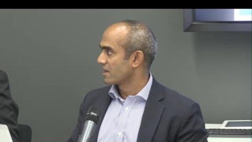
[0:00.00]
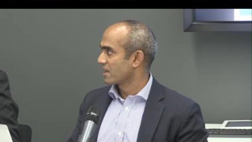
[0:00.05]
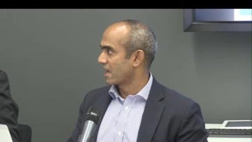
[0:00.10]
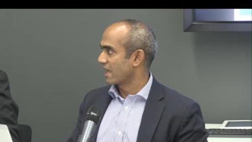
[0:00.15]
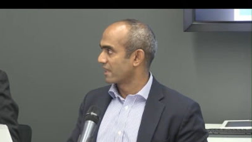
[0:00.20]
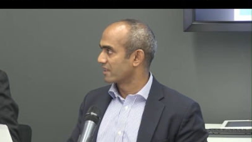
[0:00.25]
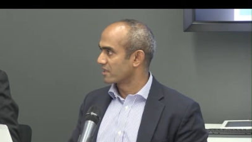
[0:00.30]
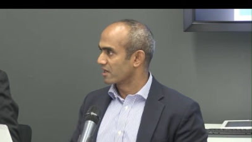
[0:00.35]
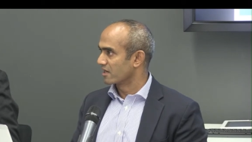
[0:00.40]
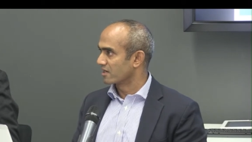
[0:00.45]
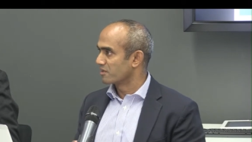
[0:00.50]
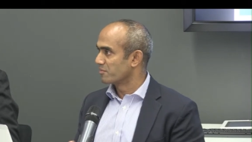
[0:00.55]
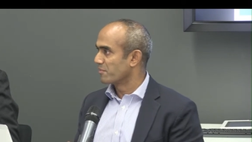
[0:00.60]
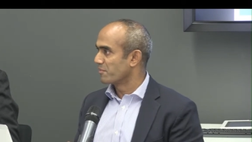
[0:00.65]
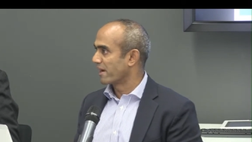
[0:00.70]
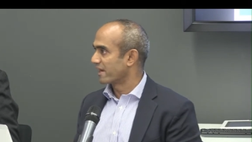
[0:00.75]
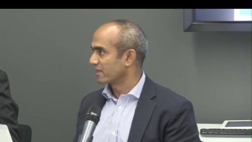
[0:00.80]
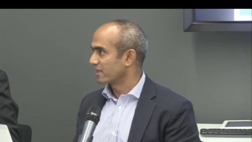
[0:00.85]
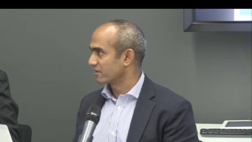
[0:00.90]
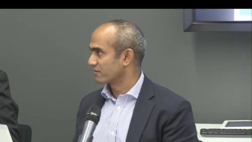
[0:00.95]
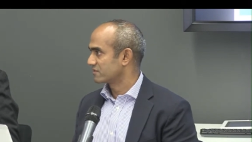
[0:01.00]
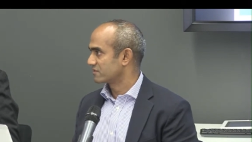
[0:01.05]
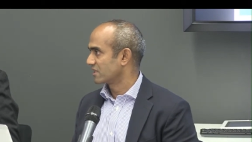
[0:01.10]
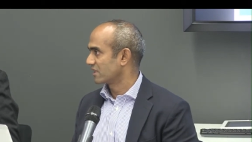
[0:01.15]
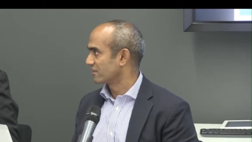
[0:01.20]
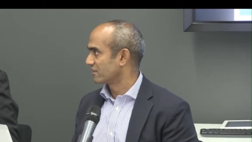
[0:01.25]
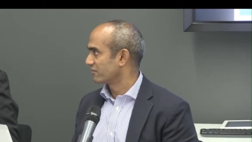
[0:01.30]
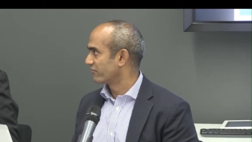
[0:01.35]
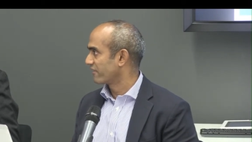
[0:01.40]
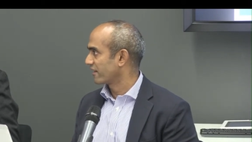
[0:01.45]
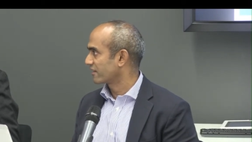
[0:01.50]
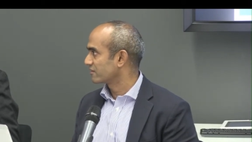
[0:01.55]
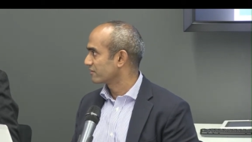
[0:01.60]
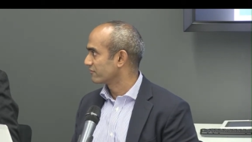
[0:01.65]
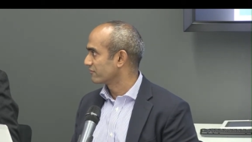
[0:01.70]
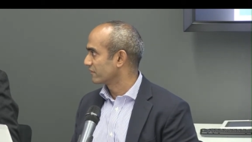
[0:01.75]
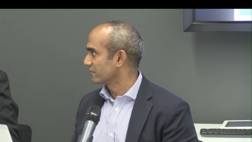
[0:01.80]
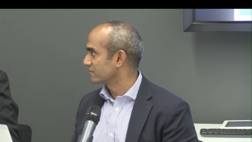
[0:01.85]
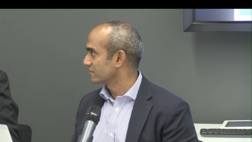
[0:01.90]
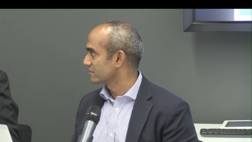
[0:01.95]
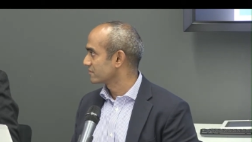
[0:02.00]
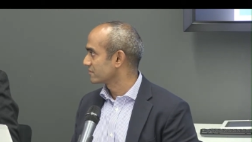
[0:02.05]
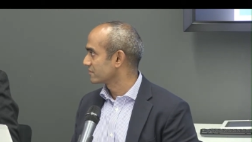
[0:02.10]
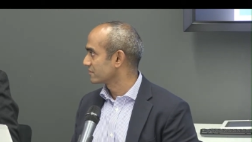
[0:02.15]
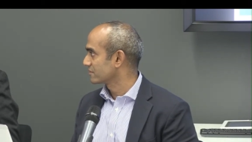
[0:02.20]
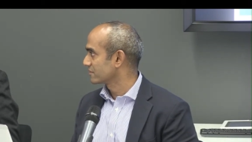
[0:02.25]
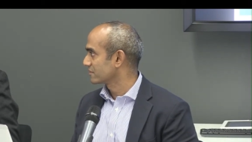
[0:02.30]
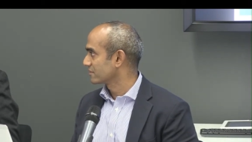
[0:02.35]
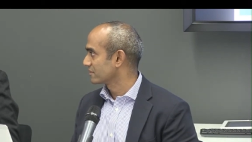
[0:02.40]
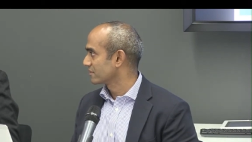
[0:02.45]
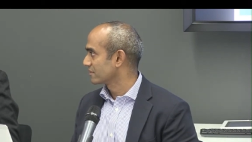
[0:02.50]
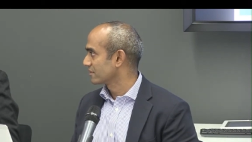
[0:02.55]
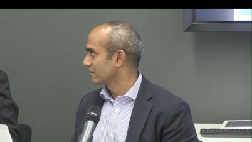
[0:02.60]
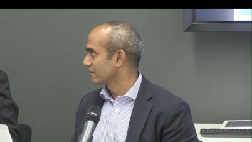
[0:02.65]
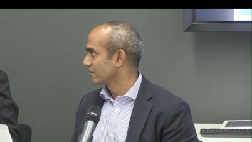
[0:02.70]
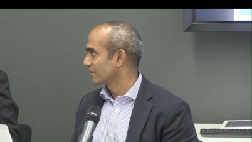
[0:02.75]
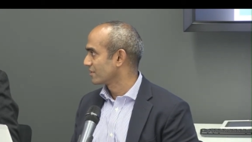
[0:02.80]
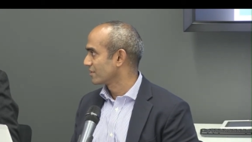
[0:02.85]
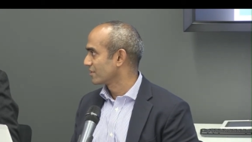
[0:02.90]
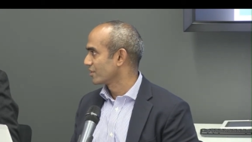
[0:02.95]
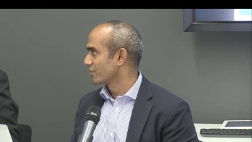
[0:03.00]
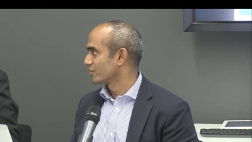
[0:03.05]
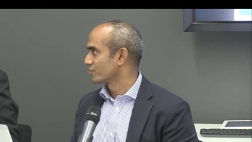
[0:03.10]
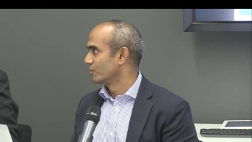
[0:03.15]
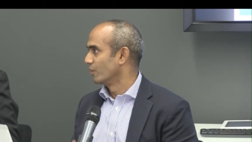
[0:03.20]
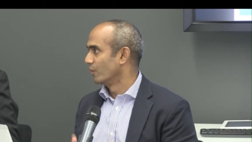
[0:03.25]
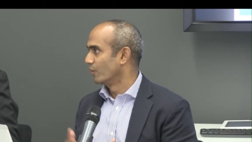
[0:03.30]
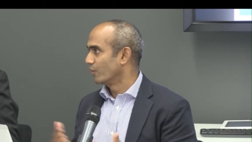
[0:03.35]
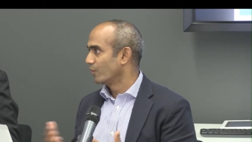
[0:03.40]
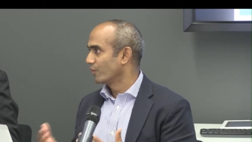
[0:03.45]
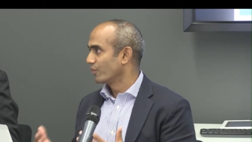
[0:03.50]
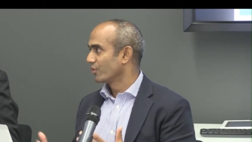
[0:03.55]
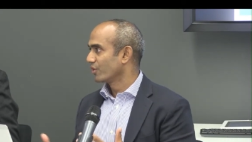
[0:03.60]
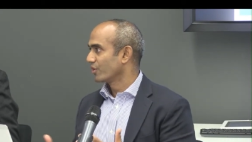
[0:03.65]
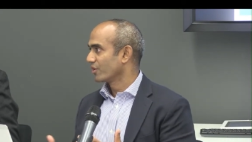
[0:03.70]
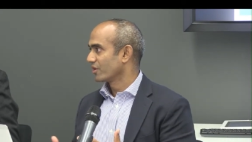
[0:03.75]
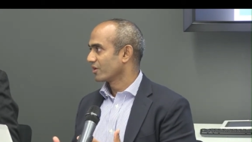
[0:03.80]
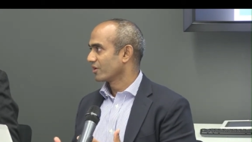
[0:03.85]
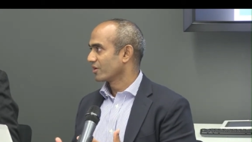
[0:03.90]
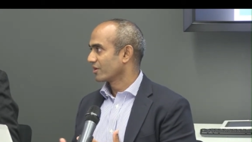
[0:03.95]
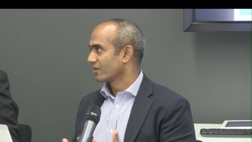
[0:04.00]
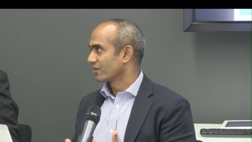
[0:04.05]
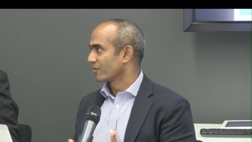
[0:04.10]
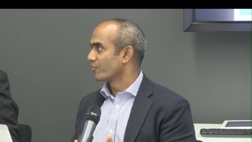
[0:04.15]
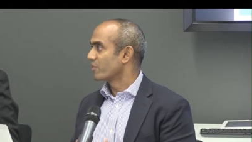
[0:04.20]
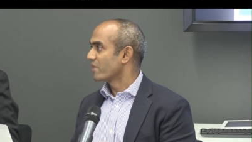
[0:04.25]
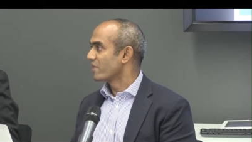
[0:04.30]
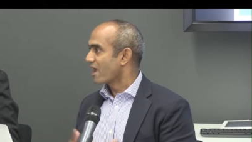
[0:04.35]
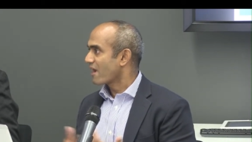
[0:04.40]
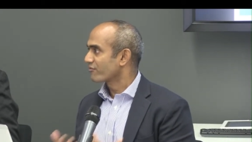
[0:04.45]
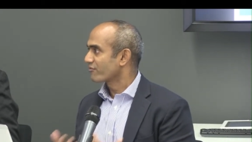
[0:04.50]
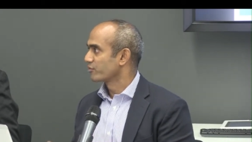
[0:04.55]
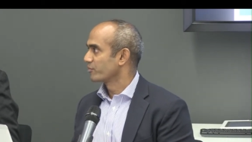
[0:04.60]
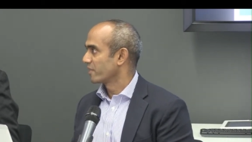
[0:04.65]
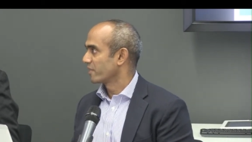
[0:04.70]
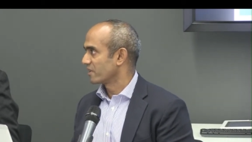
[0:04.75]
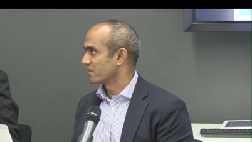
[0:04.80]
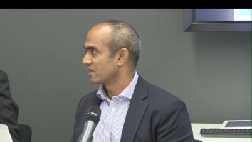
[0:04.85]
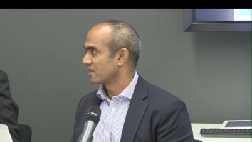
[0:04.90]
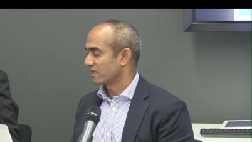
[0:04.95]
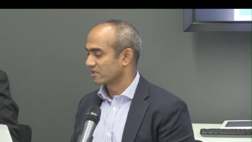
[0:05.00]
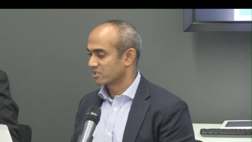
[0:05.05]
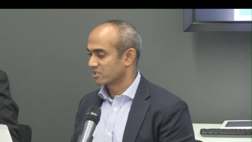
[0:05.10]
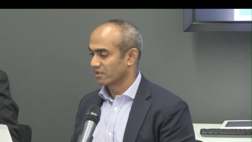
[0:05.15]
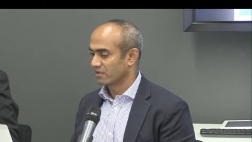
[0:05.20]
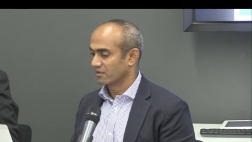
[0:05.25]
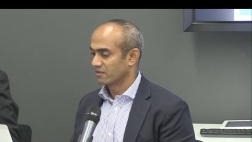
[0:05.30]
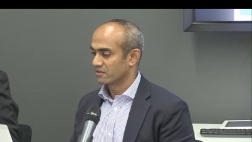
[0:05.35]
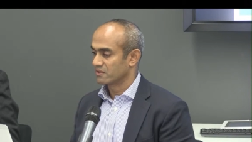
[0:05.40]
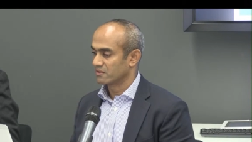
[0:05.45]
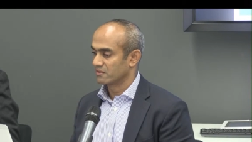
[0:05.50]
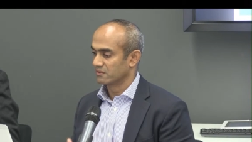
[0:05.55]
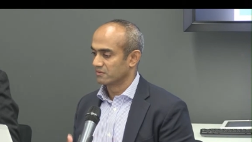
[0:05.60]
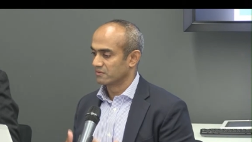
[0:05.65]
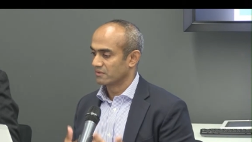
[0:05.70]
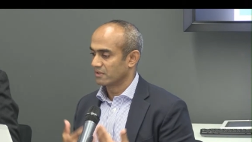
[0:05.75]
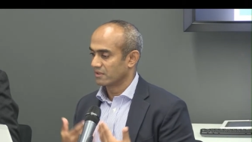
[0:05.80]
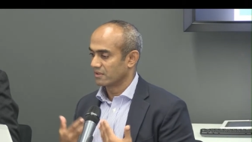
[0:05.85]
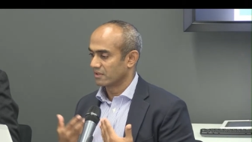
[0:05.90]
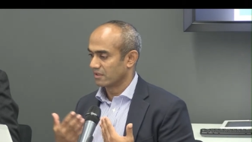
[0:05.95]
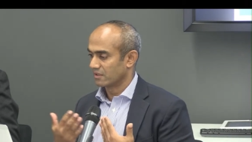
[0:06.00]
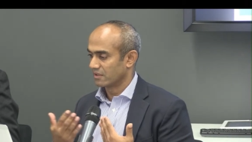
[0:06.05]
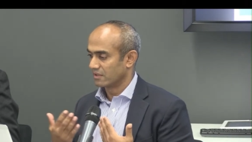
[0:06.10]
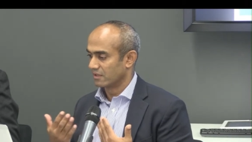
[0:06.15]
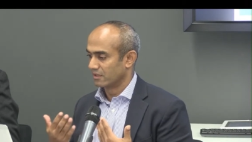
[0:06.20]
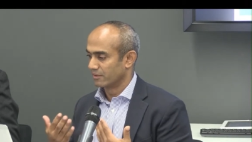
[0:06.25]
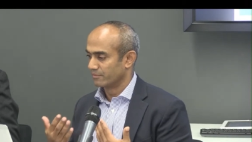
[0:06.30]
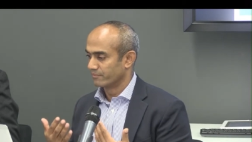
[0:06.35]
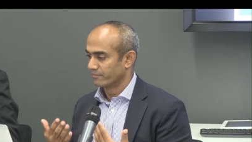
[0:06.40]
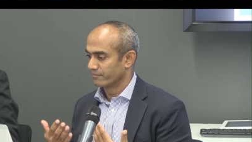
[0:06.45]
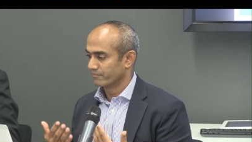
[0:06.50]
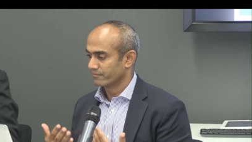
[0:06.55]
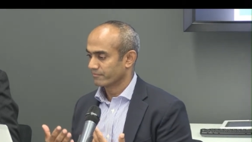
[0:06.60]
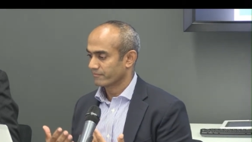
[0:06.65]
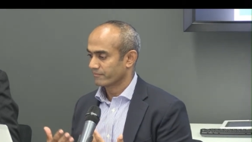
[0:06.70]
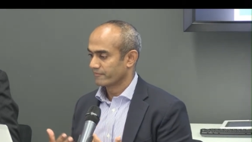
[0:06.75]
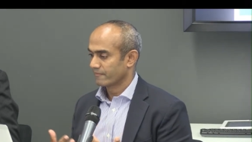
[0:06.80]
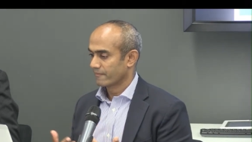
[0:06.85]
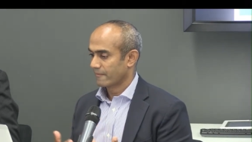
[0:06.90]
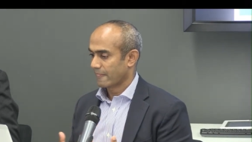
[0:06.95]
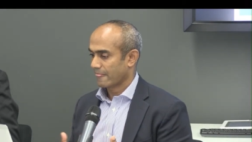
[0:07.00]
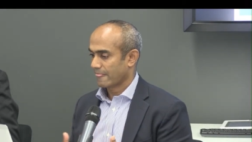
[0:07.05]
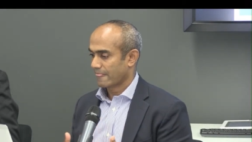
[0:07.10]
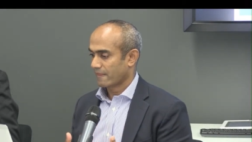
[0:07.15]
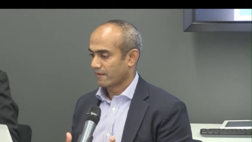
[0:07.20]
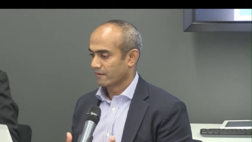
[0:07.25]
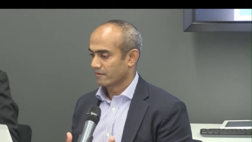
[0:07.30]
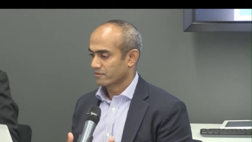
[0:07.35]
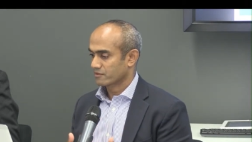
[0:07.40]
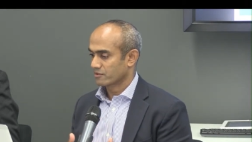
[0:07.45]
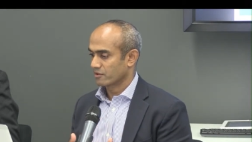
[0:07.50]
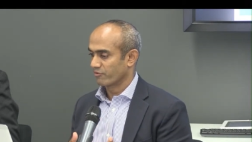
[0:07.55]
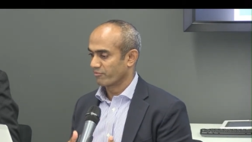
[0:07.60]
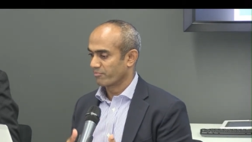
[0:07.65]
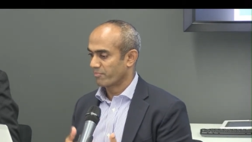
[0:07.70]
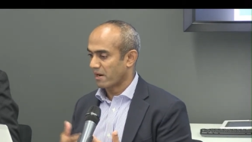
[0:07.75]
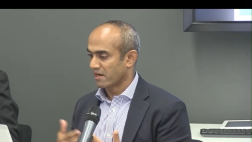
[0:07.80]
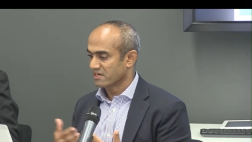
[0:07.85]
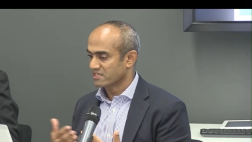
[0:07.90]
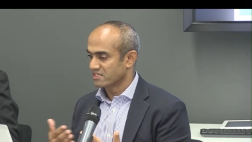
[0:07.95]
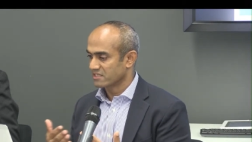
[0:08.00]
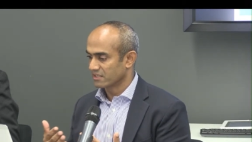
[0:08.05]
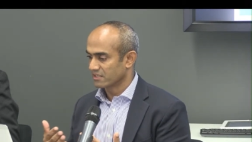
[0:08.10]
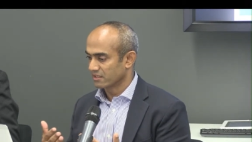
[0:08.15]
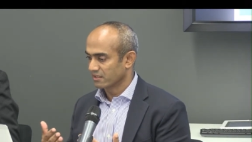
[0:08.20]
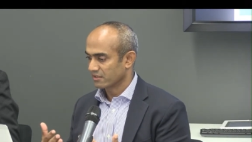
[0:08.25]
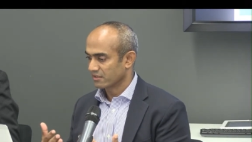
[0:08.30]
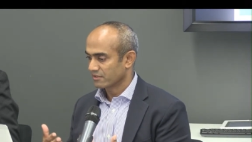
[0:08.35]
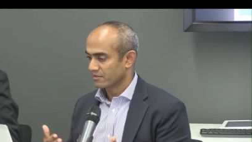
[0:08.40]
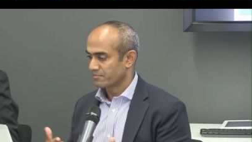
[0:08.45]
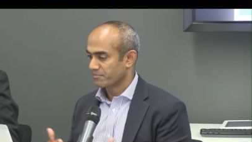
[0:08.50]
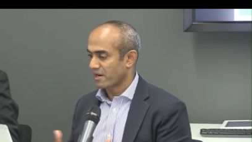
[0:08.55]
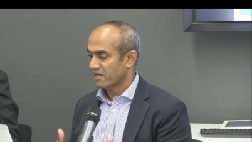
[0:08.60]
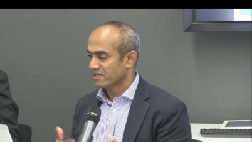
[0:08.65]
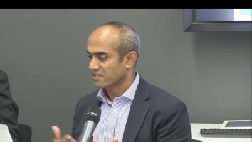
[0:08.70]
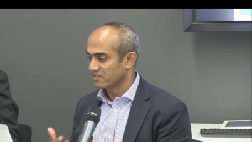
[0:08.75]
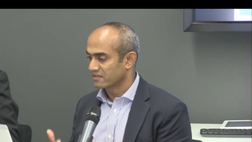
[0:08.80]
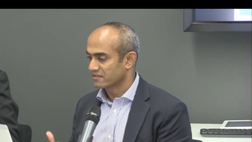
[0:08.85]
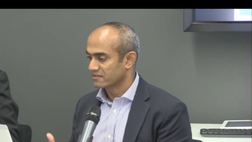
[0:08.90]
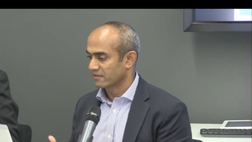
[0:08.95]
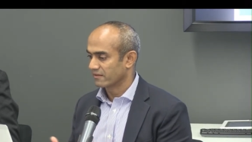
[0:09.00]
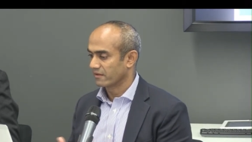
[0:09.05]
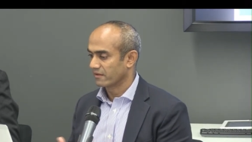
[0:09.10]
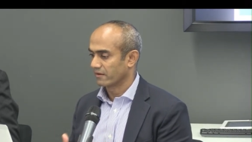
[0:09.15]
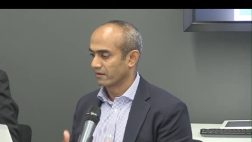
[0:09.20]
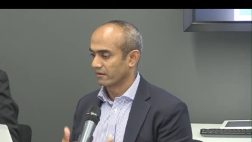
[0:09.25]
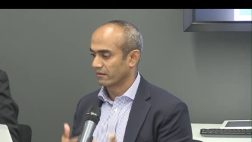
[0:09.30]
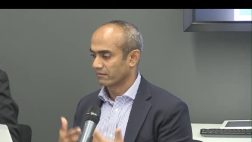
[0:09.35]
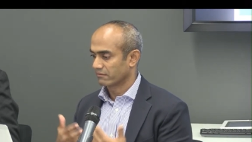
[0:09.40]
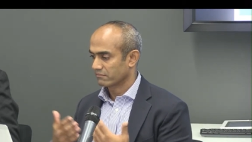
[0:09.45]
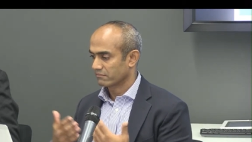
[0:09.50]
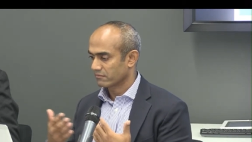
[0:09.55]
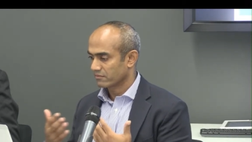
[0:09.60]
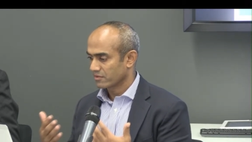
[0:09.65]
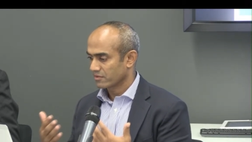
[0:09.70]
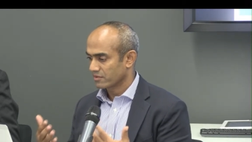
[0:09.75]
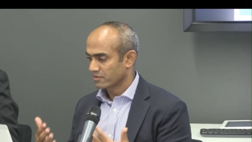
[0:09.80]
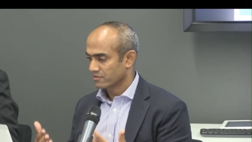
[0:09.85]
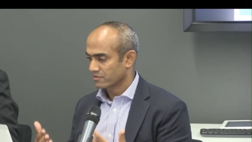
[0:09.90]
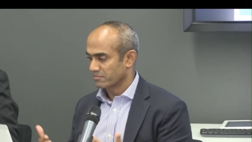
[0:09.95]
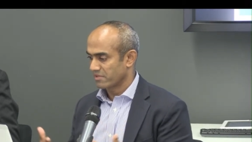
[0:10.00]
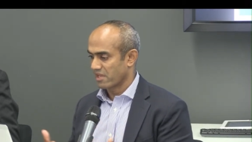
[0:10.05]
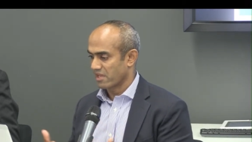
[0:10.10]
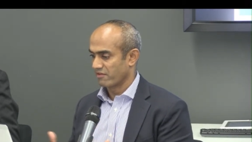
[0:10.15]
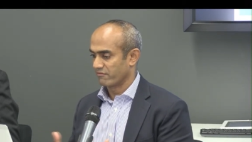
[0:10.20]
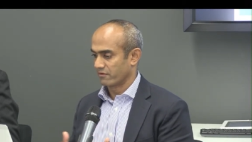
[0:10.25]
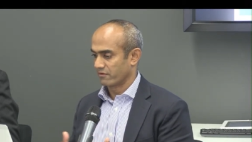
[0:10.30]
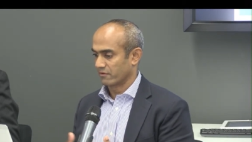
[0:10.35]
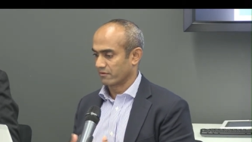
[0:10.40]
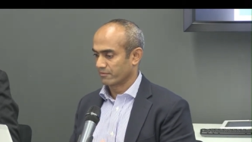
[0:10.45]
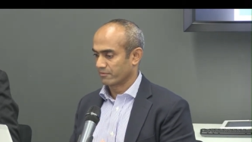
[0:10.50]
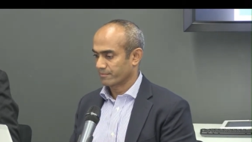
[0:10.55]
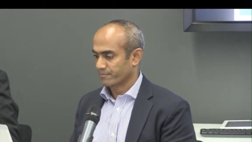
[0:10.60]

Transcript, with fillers: and the undermining of state effectiveness. So we have to pay attention to um, sort of party parties and their behavior.